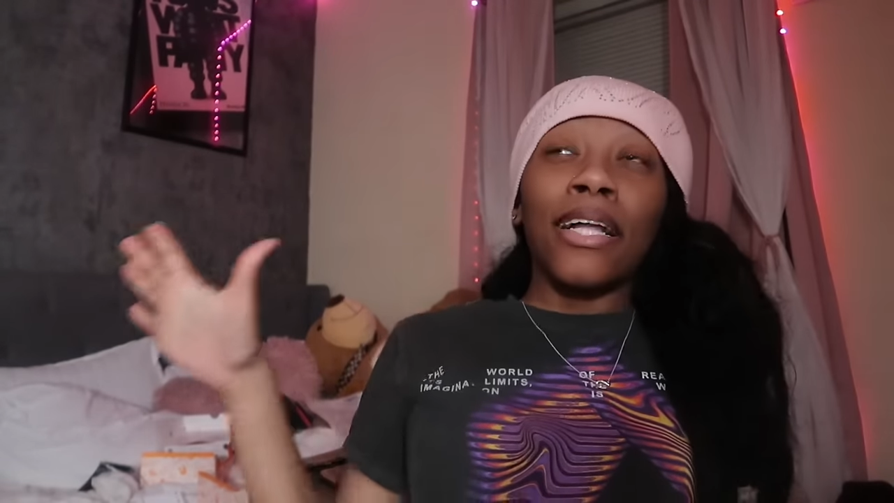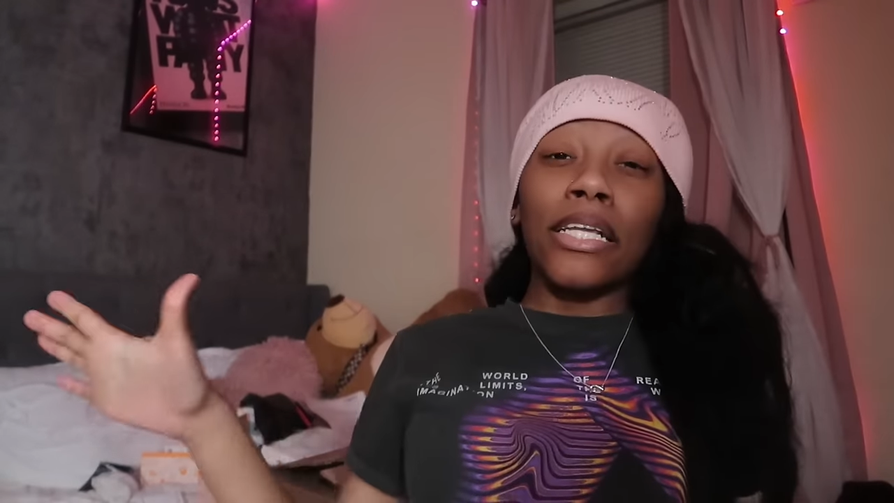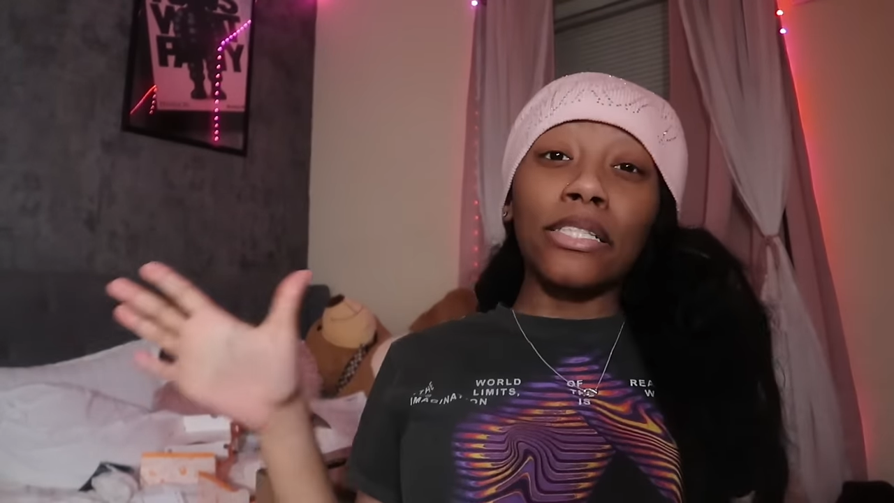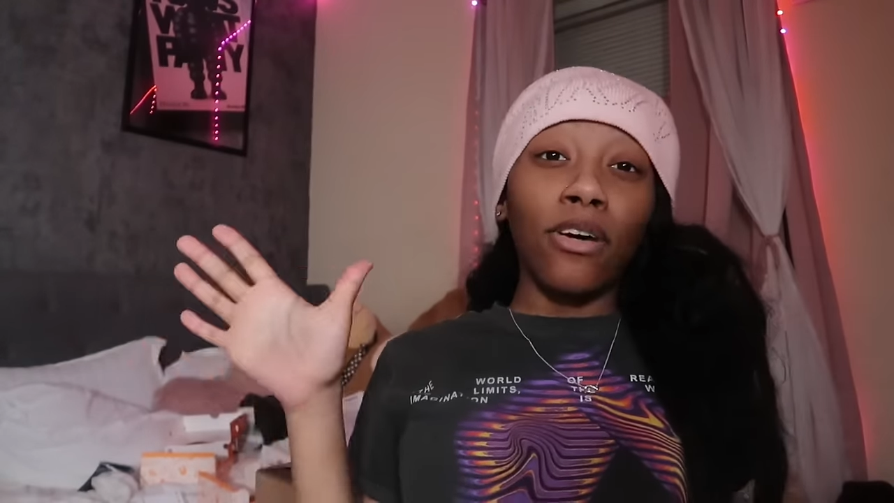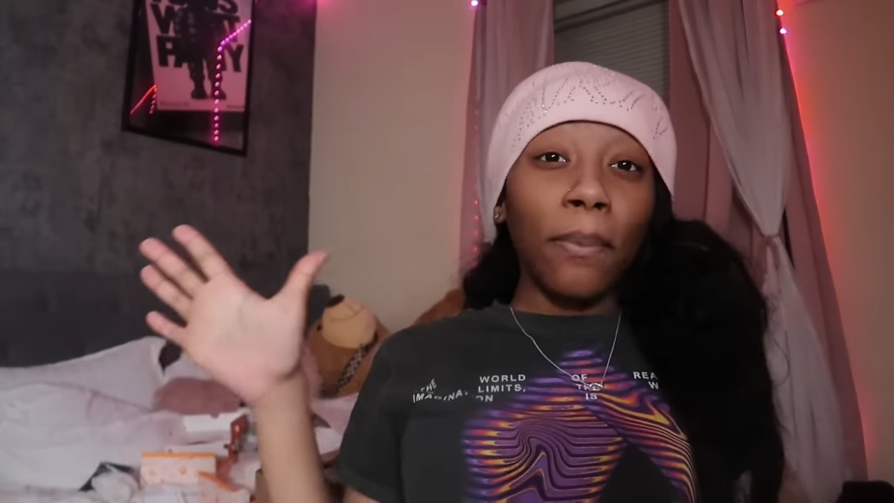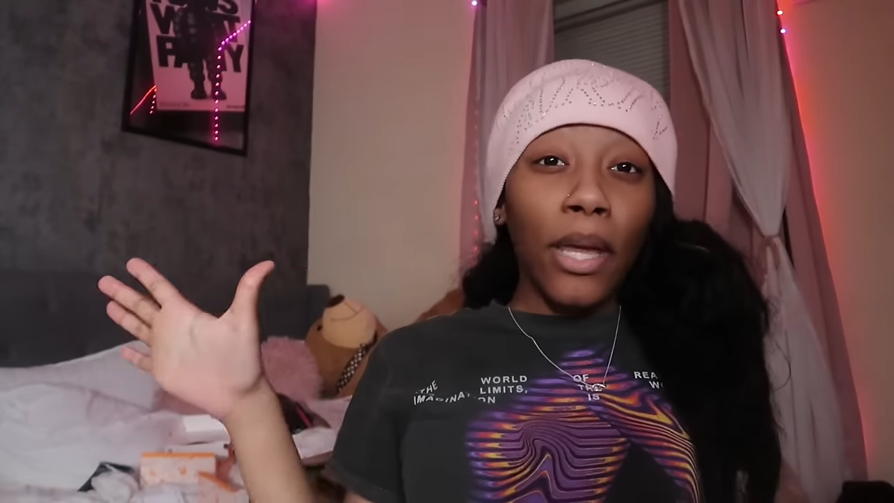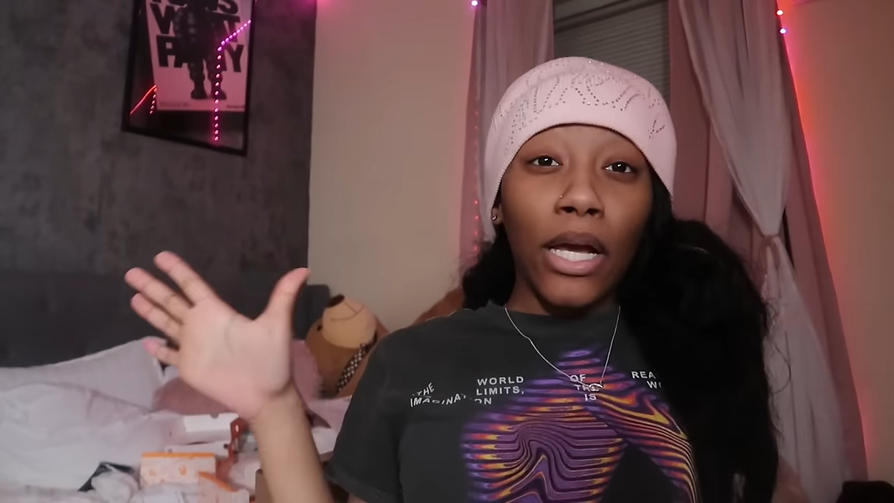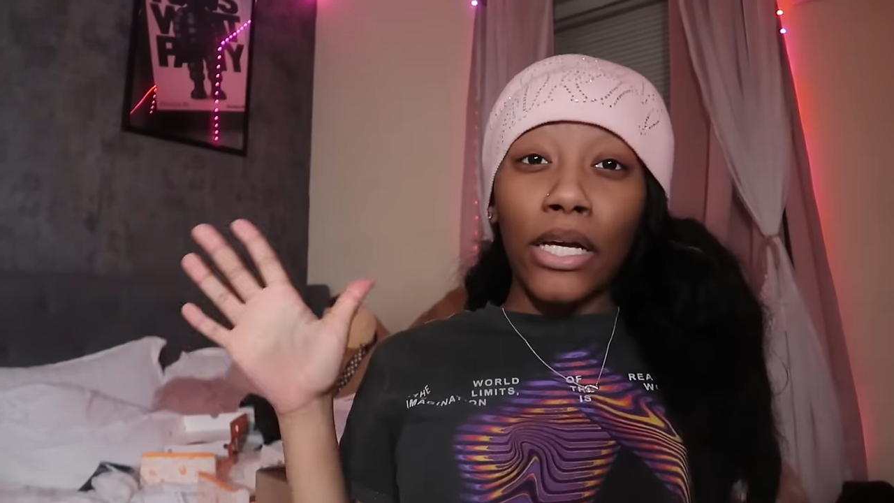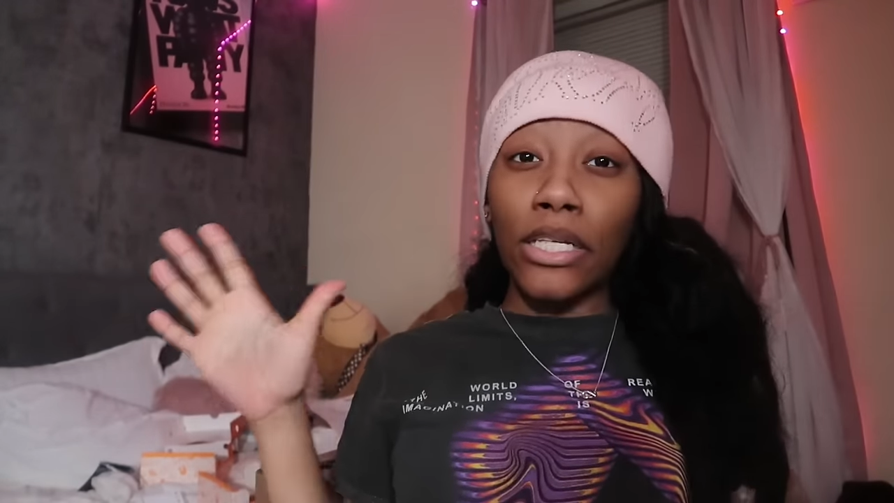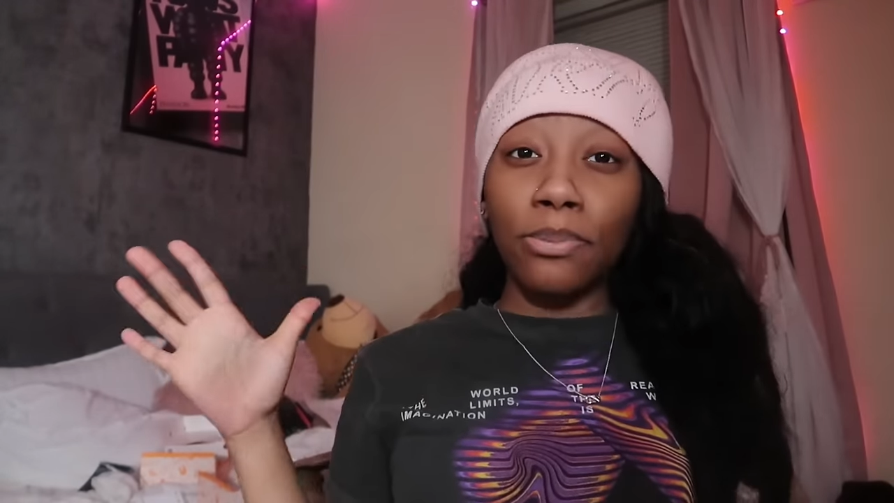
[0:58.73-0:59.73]
This is gonna be a
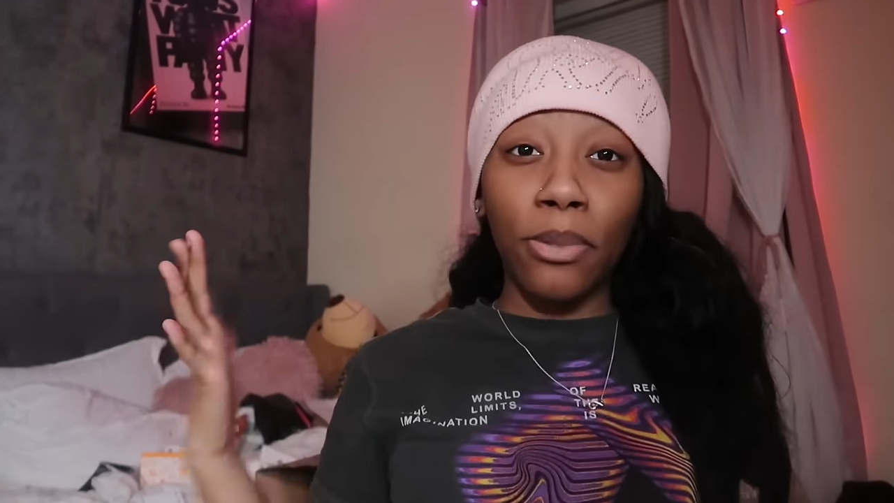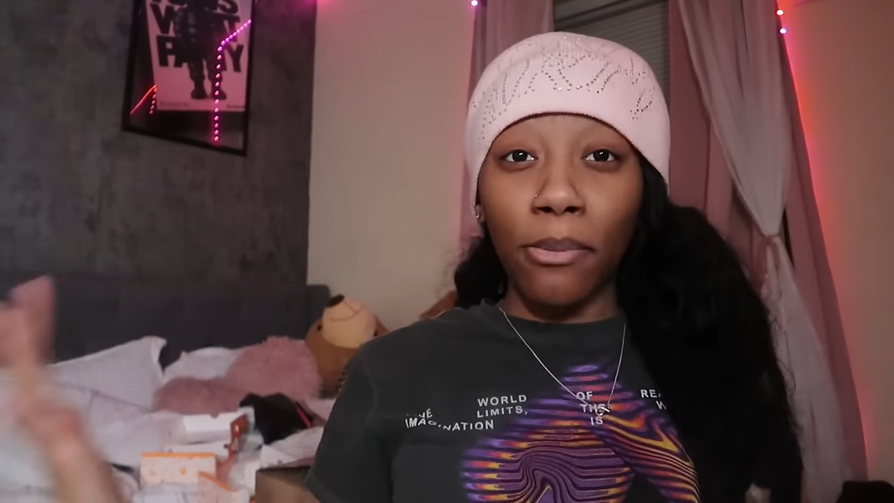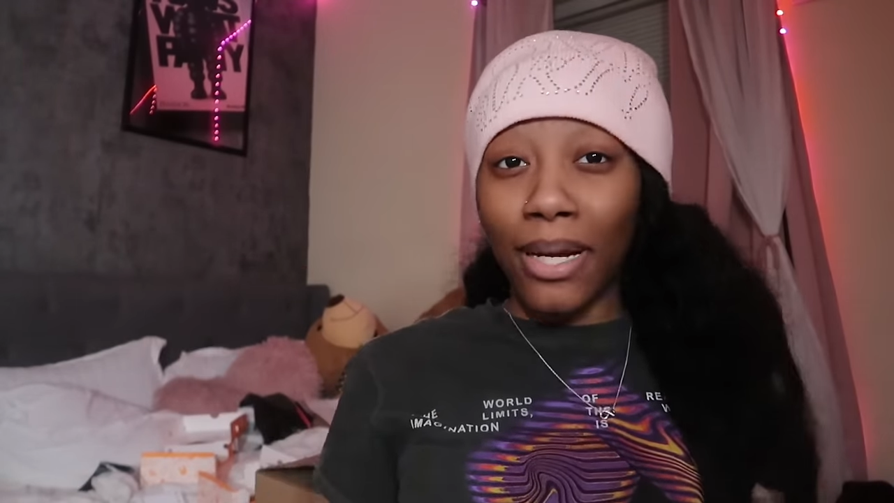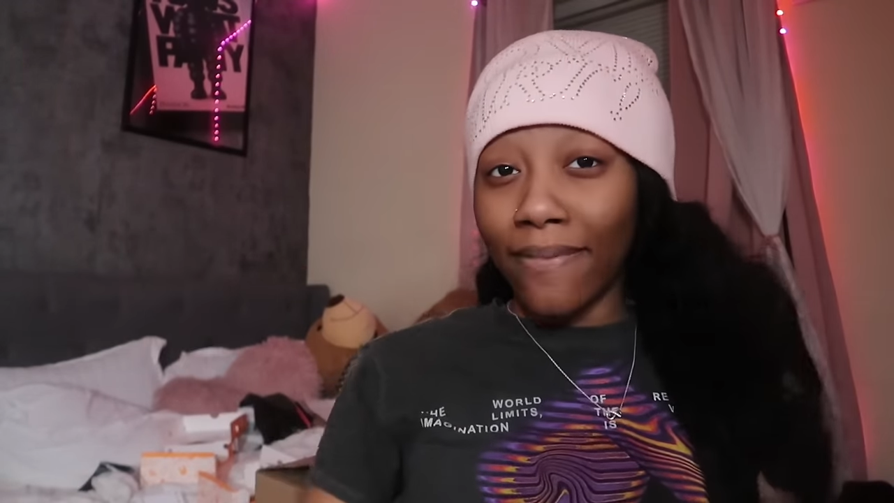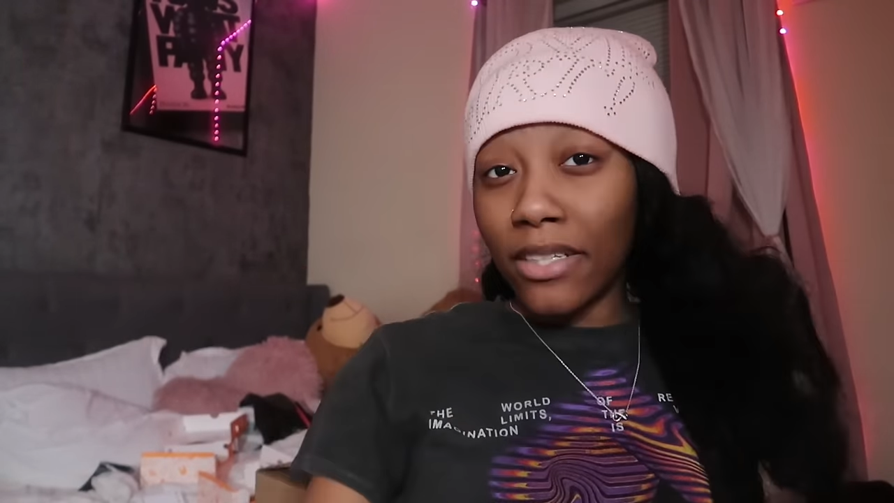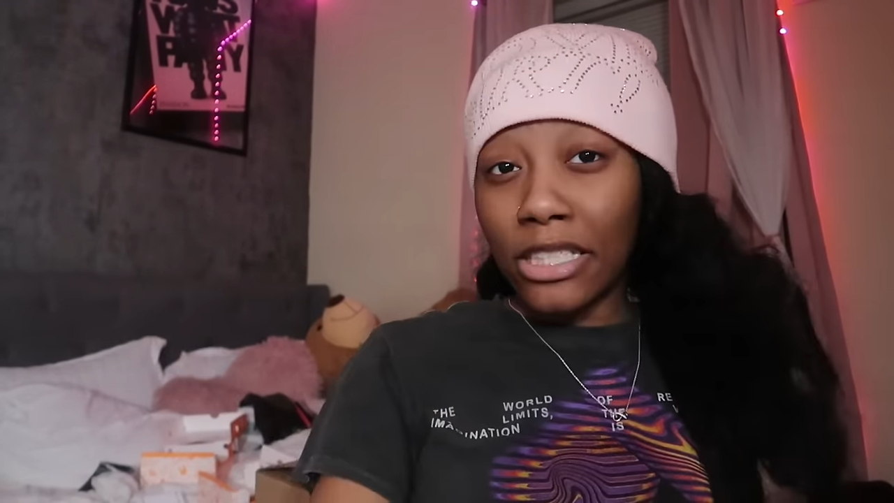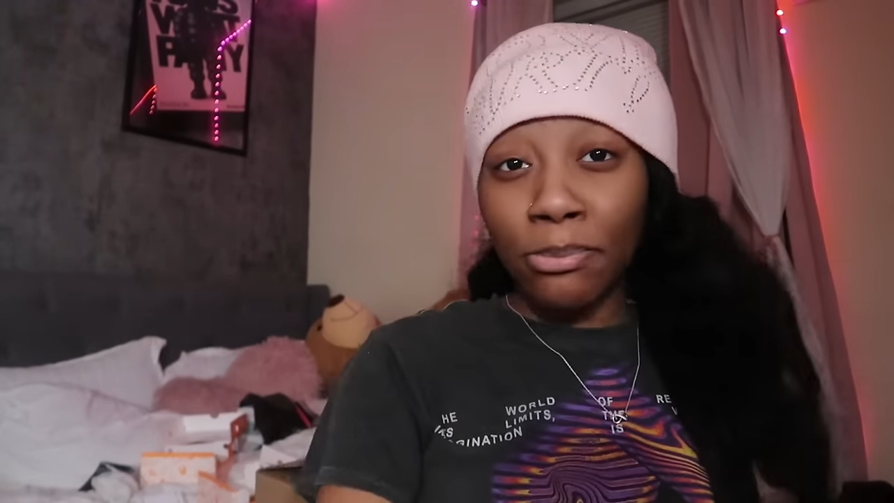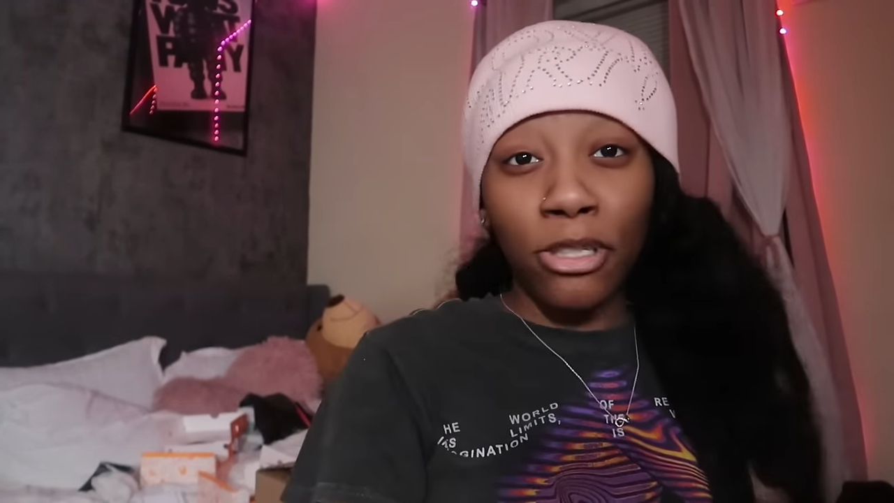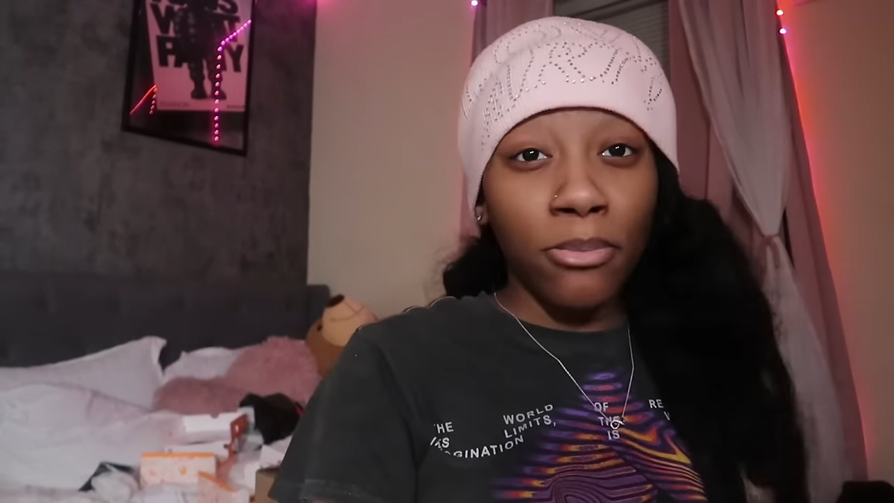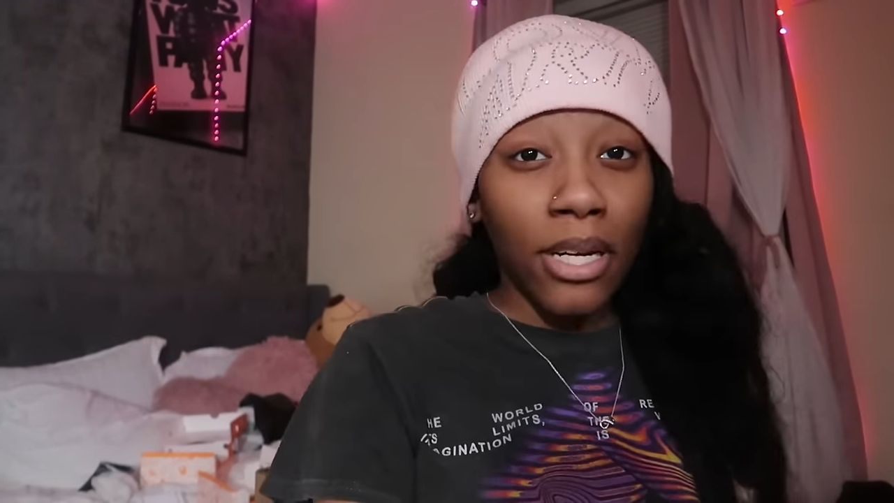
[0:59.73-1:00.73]
good spring break. I'm gonna
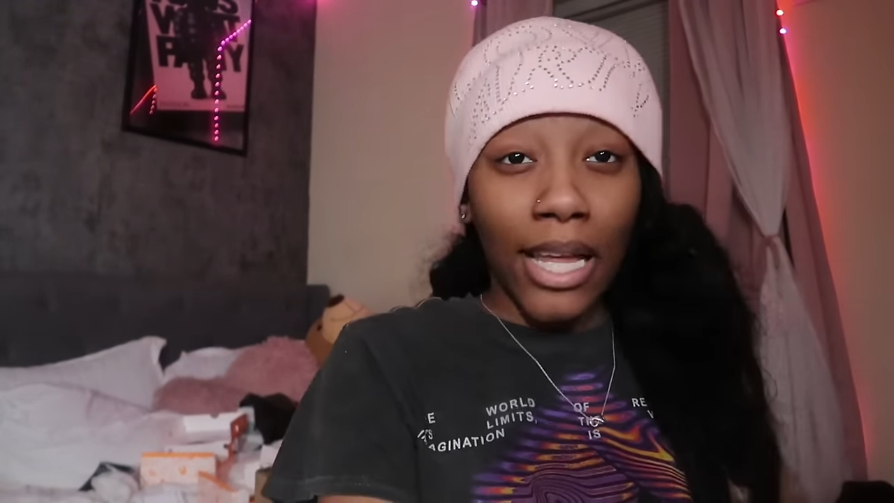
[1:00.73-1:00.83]
spring break